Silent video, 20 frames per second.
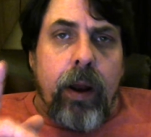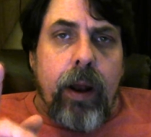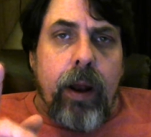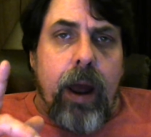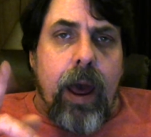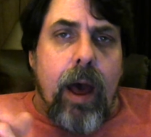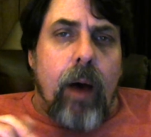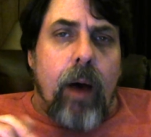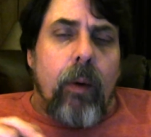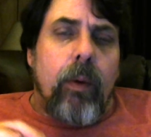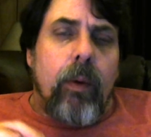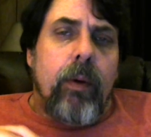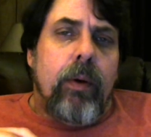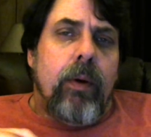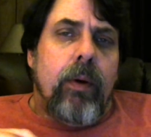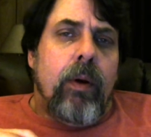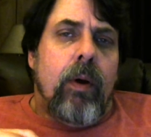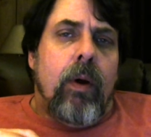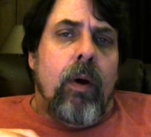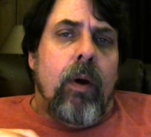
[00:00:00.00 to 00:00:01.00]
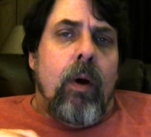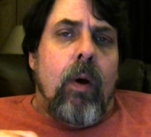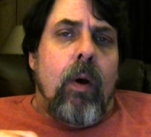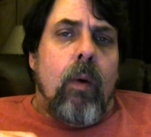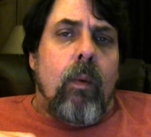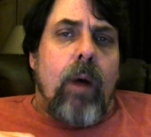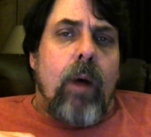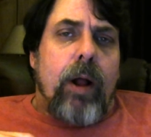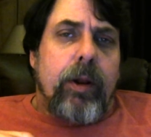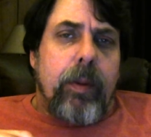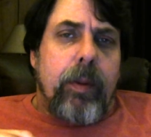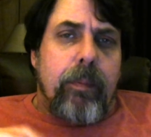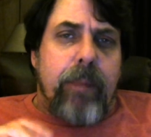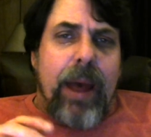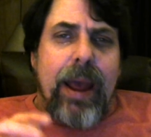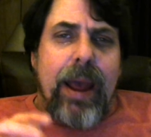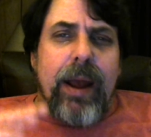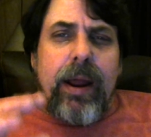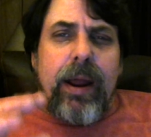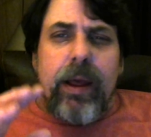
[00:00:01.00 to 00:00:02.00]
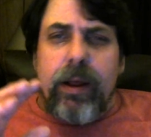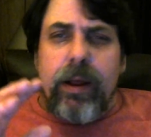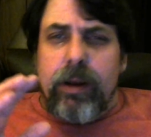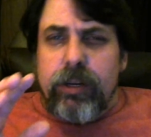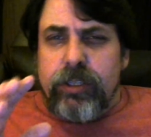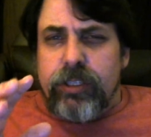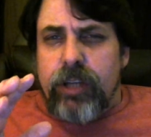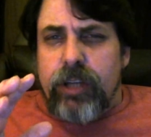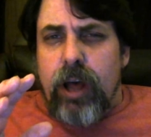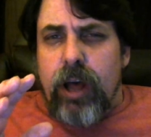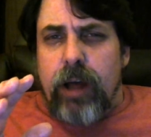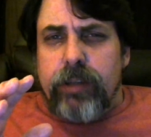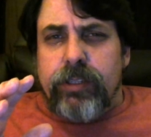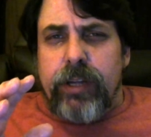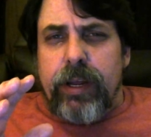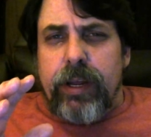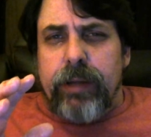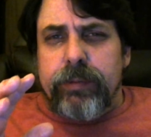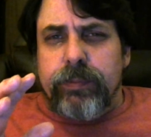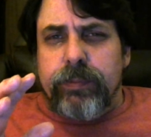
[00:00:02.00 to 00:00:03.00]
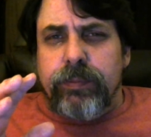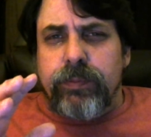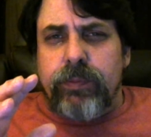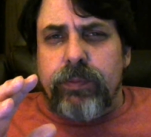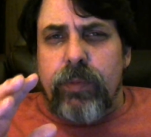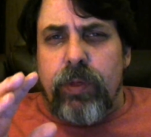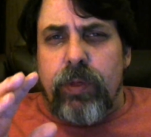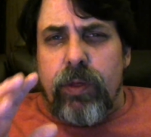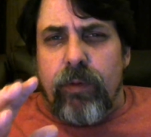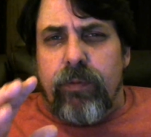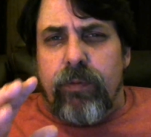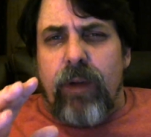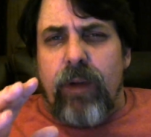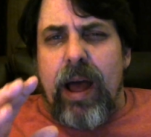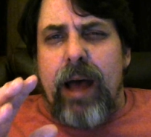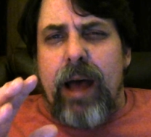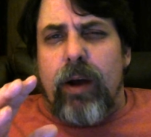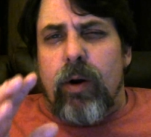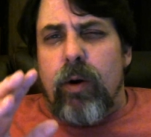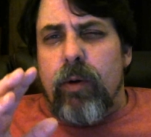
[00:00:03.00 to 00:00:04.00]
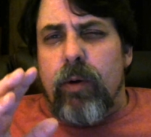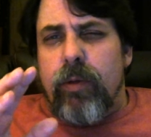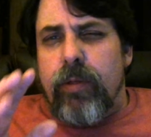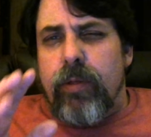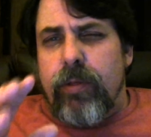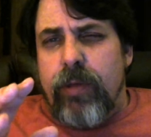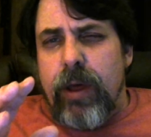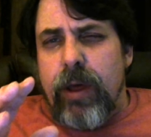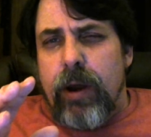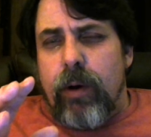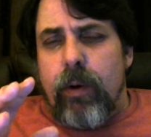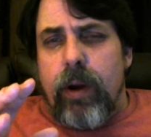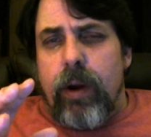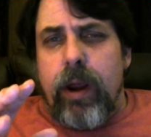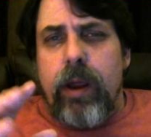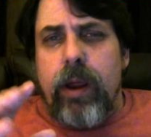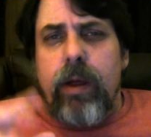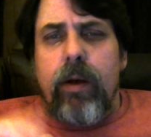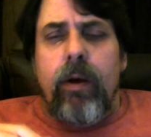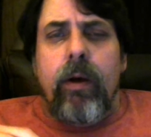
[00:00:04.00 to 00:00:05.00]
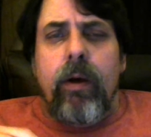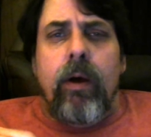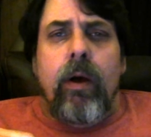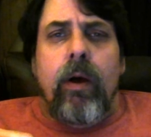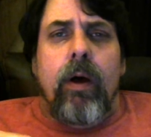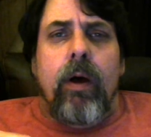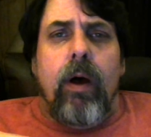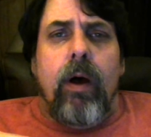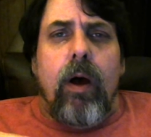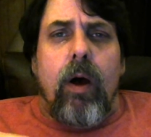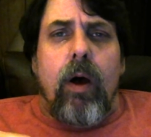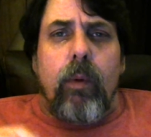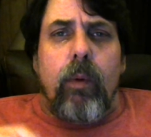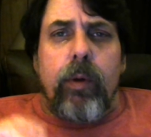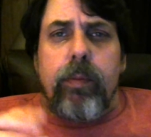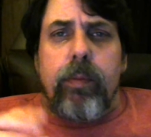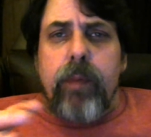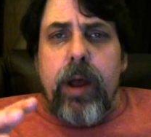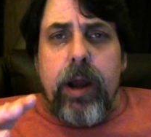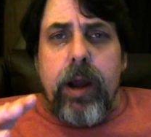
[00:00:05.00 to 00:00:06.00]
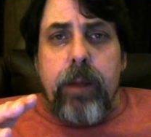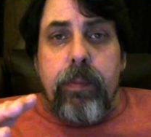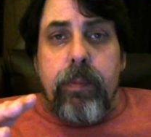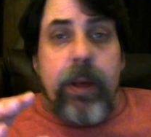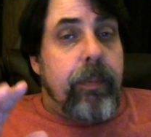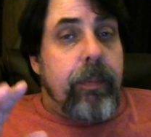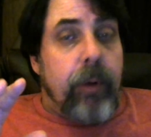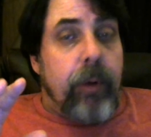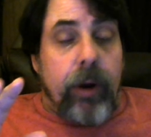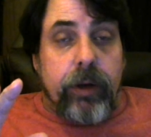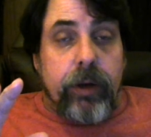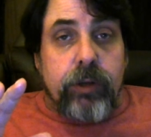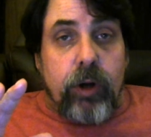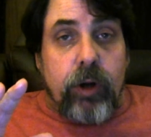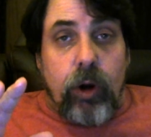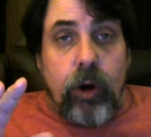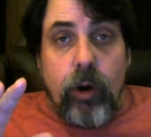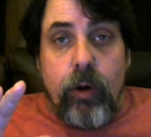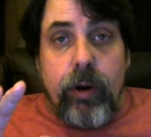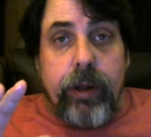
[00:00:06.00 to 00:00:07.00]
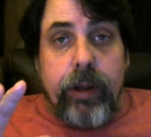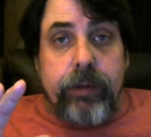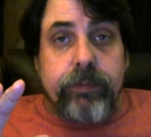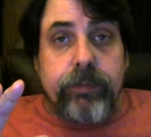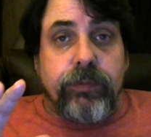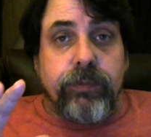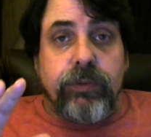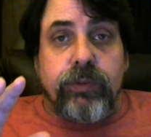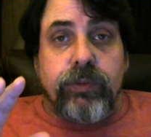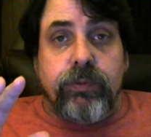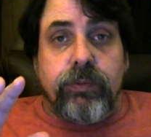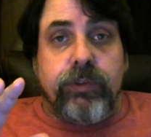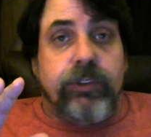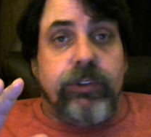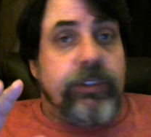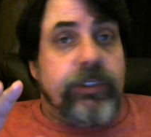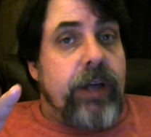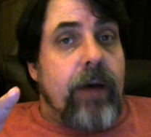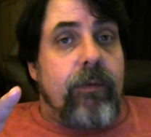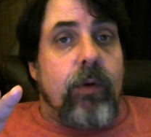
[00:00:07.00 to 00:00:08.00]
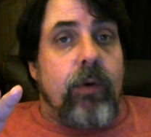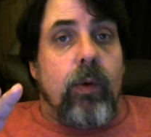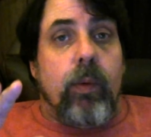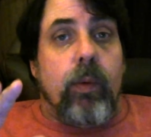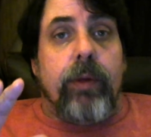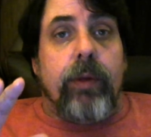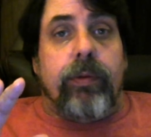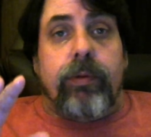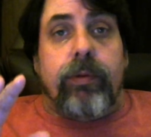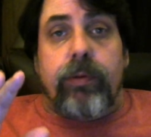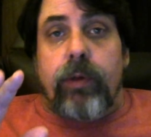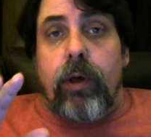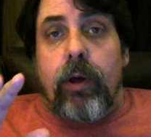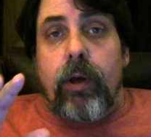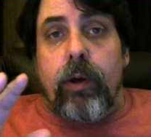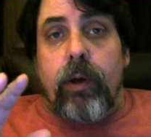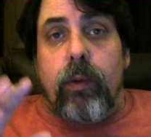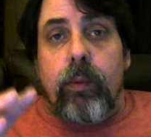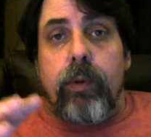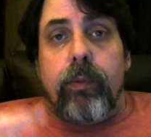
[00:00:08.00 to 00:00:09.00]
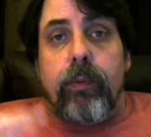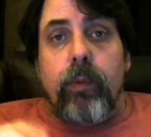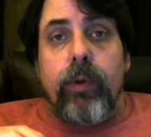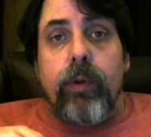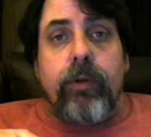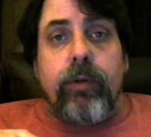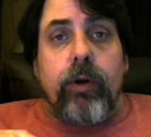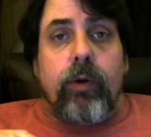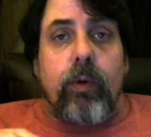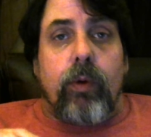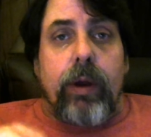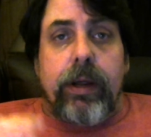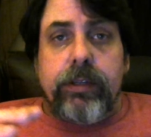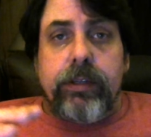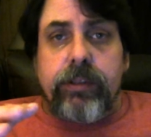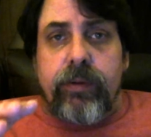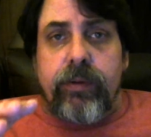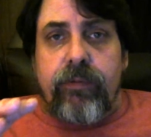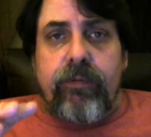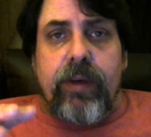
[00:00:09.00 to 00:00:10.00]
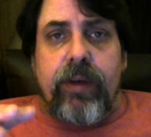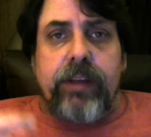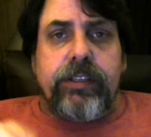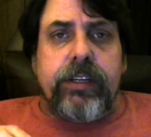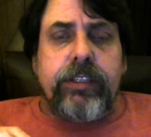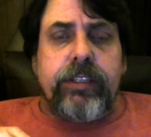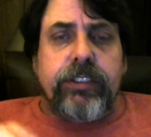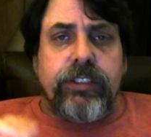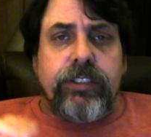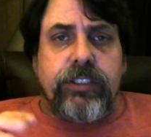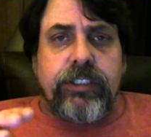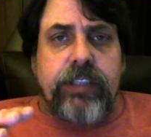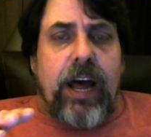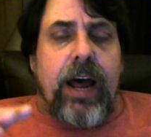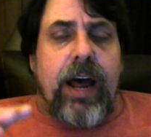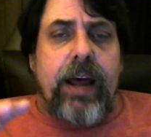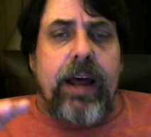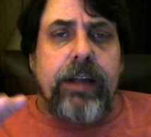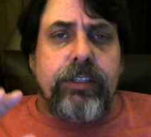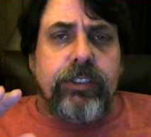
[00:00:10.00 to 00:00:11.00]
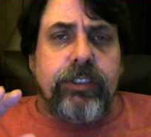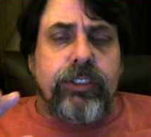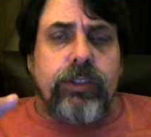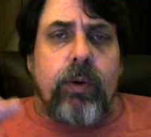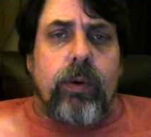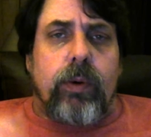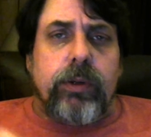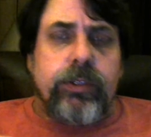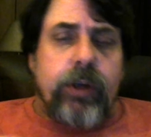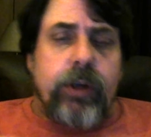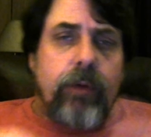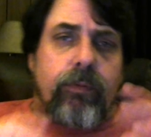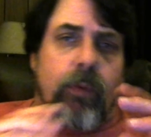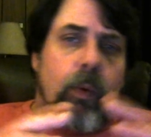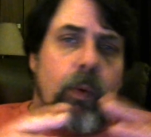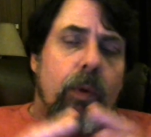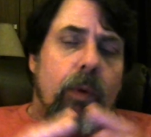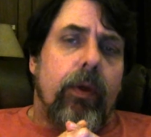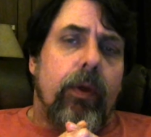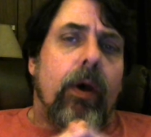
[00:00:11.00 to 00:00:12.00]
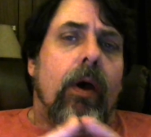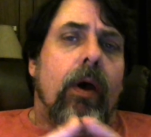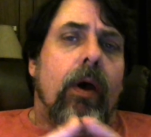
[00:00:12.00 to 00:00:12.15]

Now, while debating and discussing the flat Earth theory with many people, including several with degrees in physics and science and so on and so forth,